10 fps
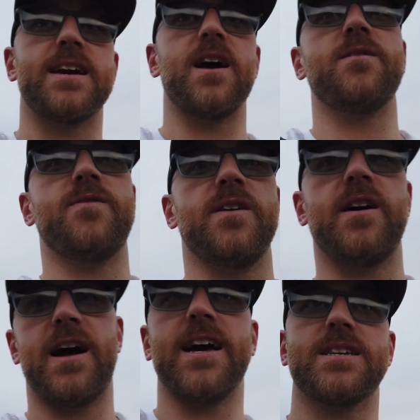to go
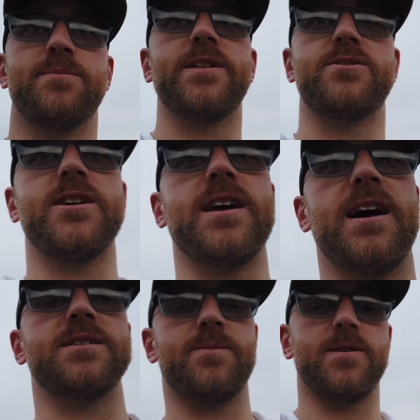for ex-military guys,